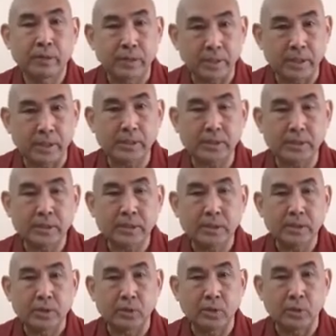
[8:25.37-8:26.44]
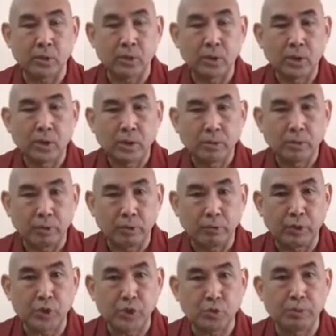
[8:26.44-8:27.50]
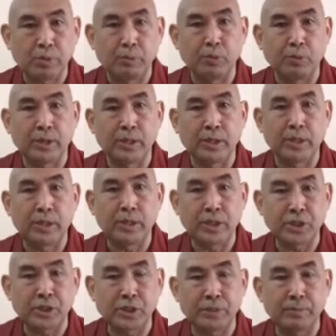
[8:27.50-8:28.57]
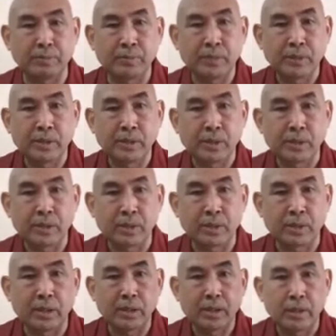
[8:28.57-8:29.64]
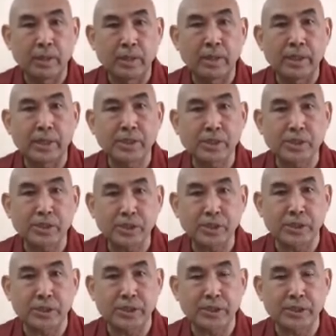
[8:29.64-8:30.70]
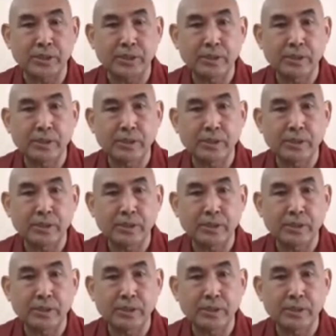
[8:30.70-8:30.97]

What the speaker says: Yes, you know, we wish to be Buddha, achieve the enlightened state.